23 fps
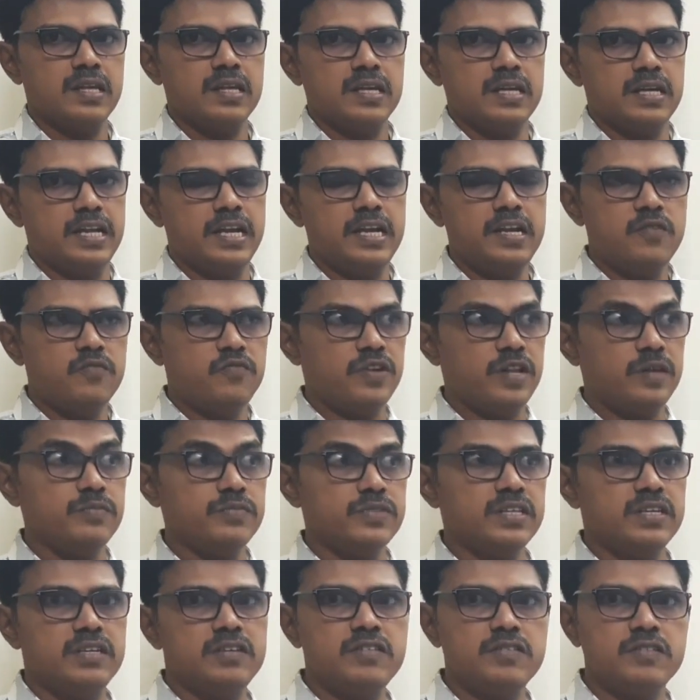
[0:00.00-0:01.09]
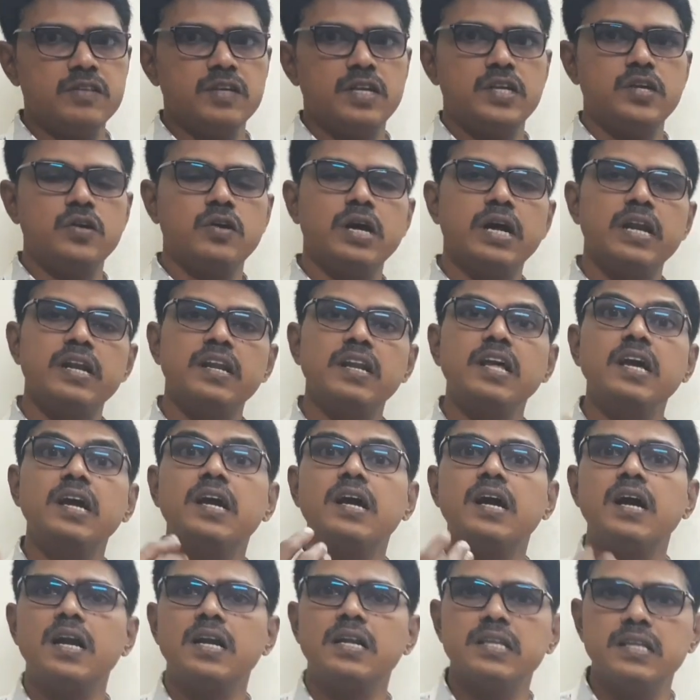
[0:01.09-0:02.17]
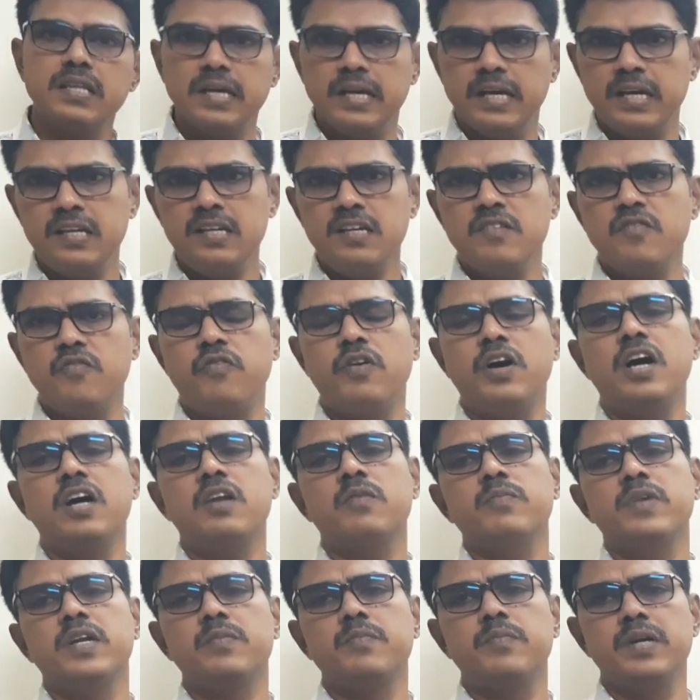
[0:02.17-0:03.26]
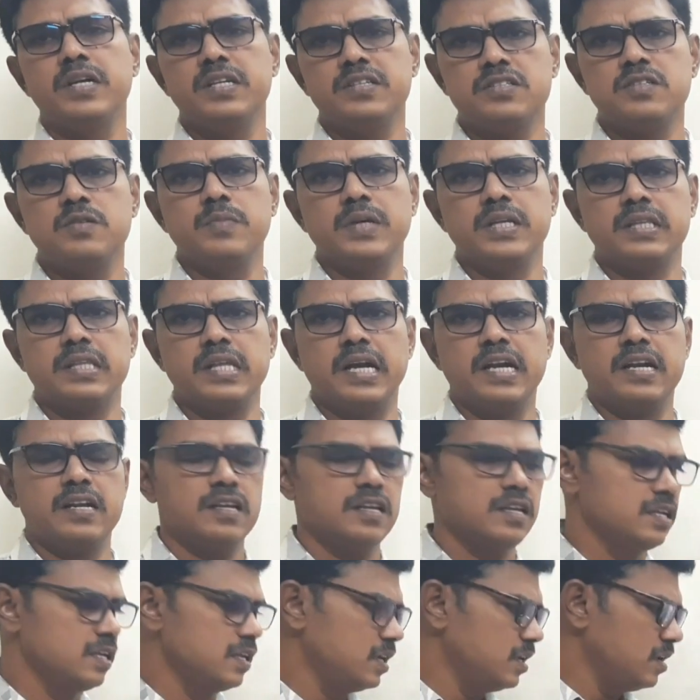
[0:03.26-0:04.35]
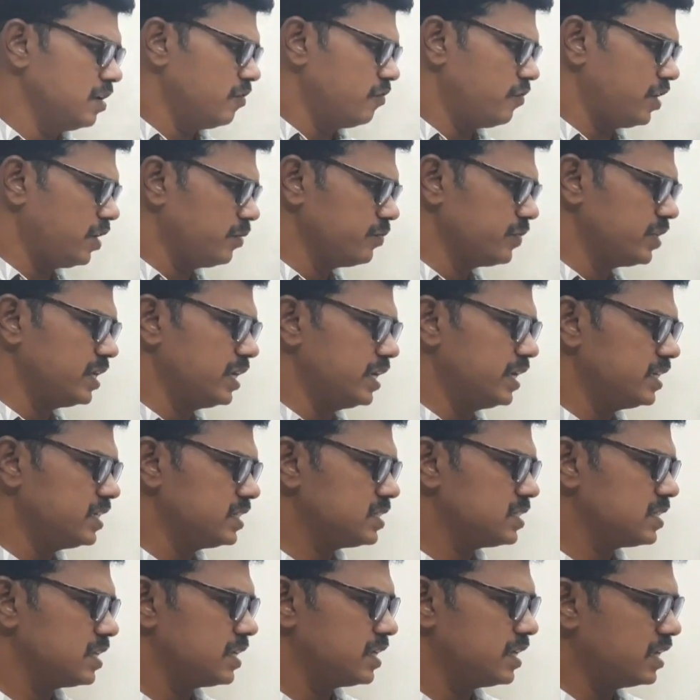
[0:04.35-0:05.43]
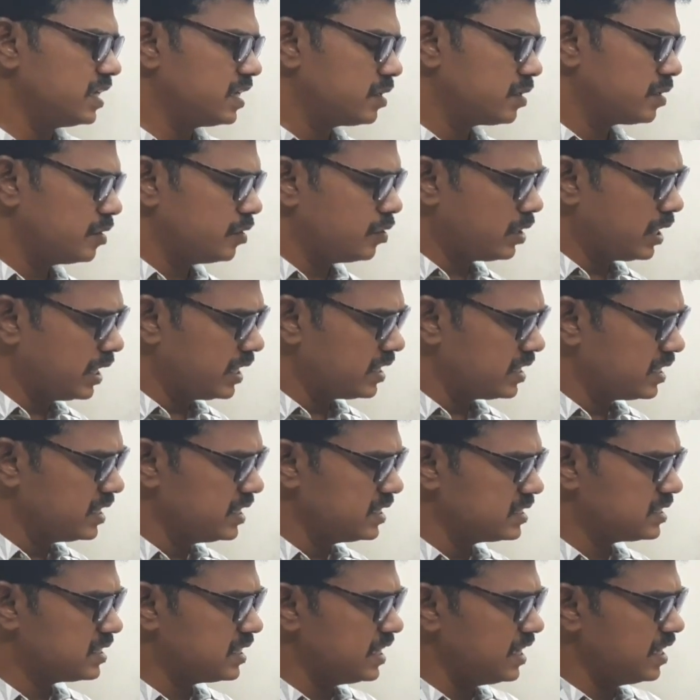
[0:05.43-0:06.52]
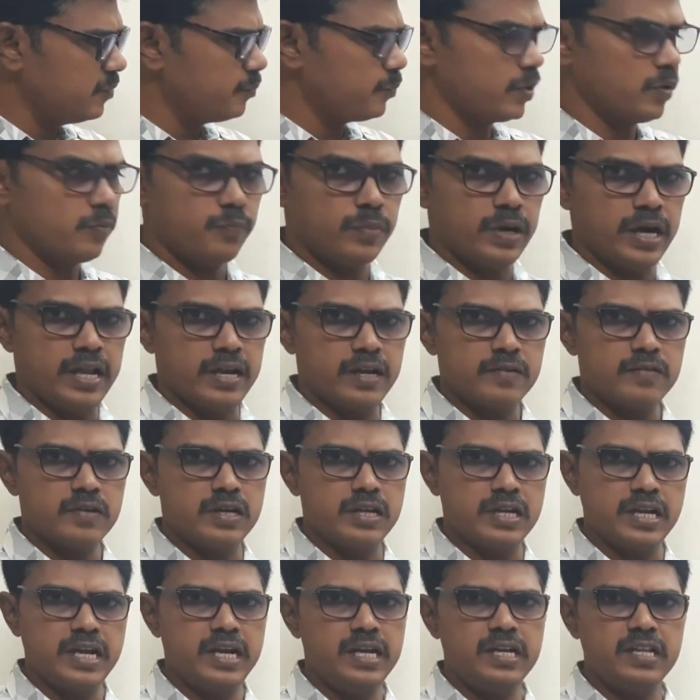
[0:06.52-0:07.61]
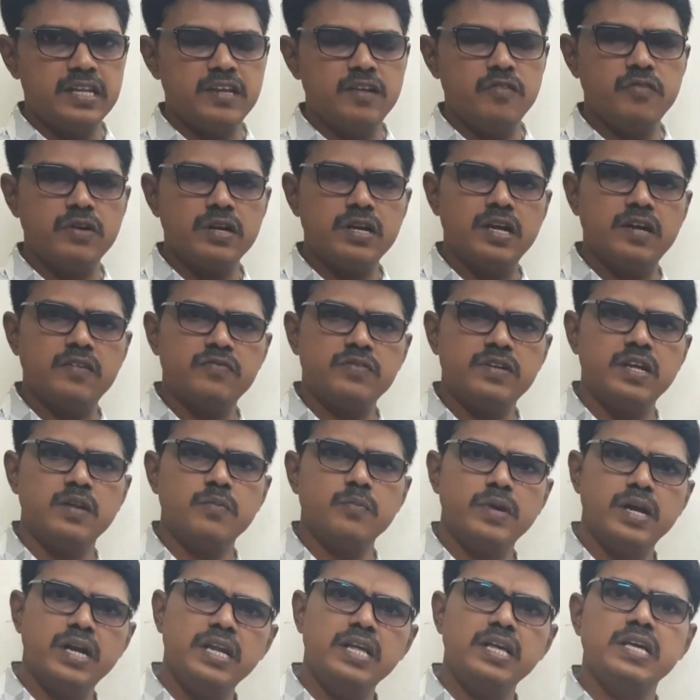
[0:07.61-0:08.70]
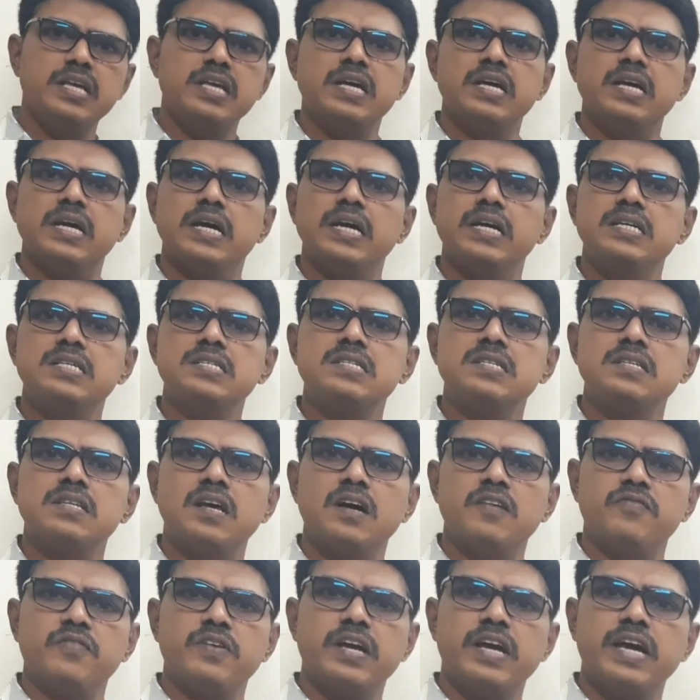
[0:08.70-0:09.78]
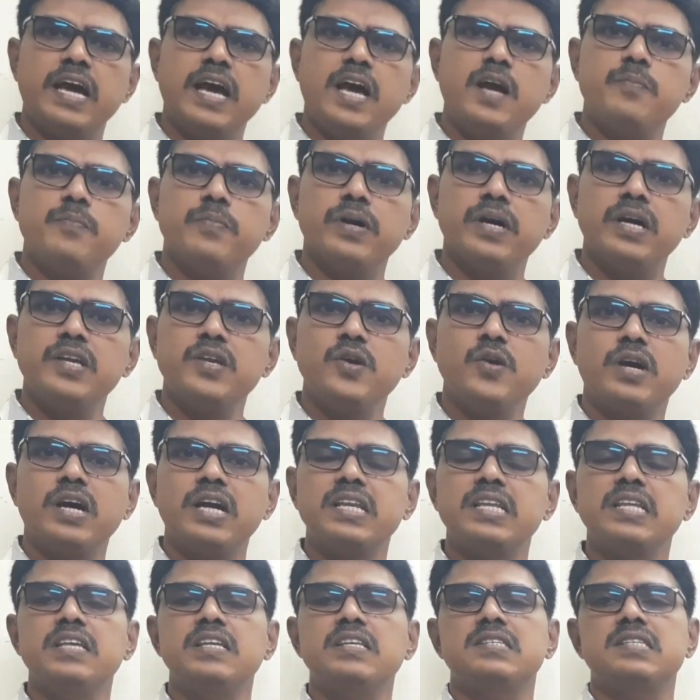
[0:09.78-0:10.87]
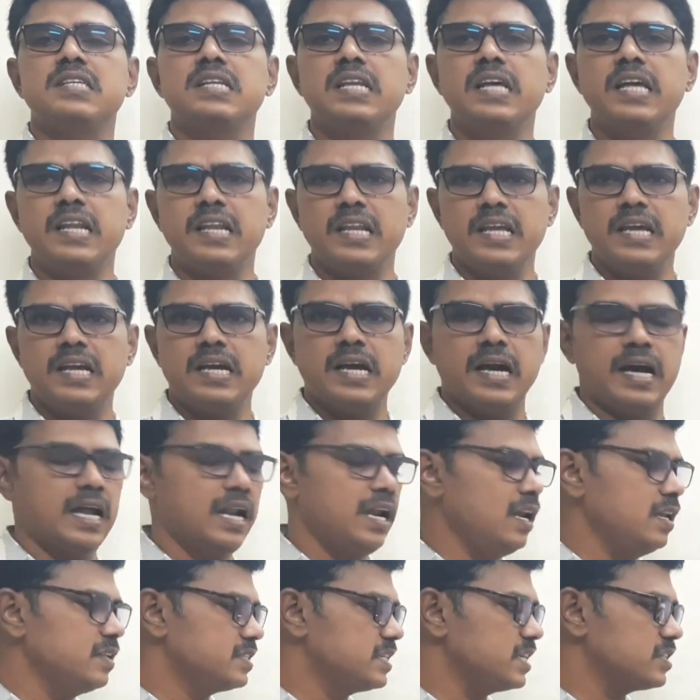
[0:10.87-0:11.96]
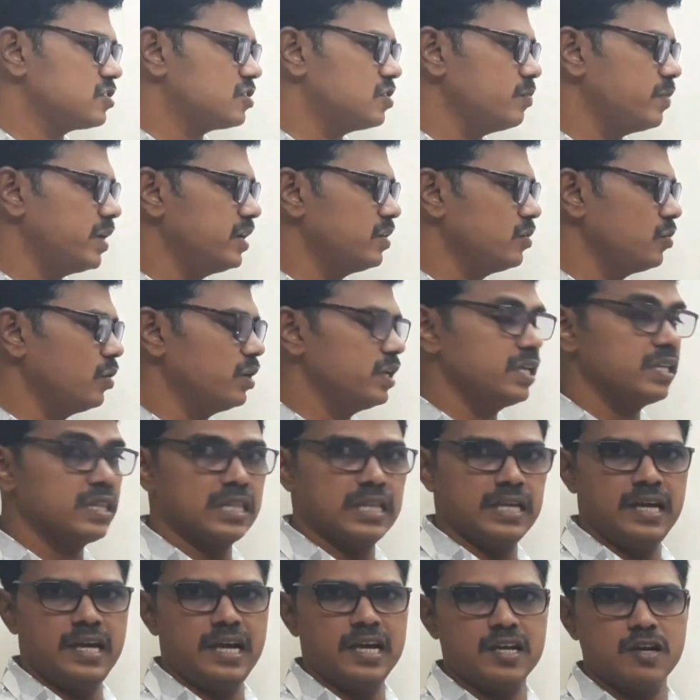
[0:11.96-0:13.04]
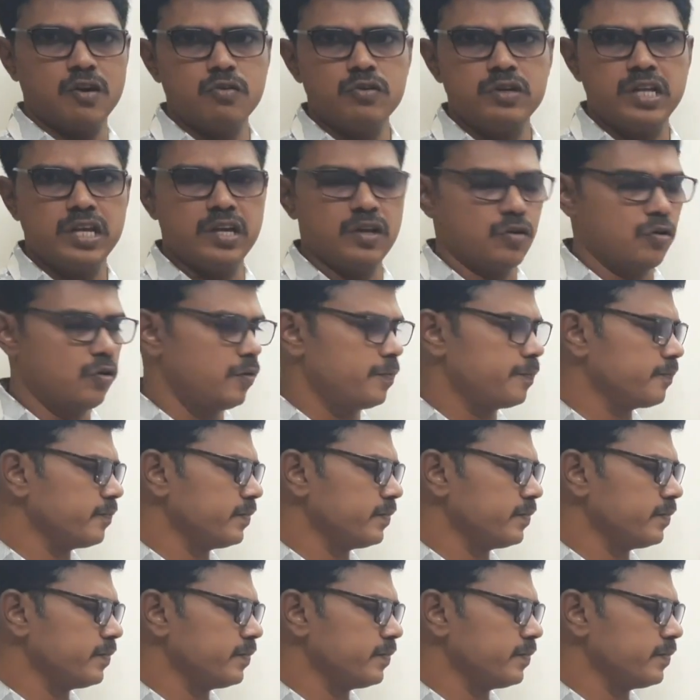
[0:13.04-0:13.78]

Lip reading: Right? From this, you can recall the format based method. From this, you can easily prepare, right? Even after many years of gap, you can easily recall just by knowing the accounting rule.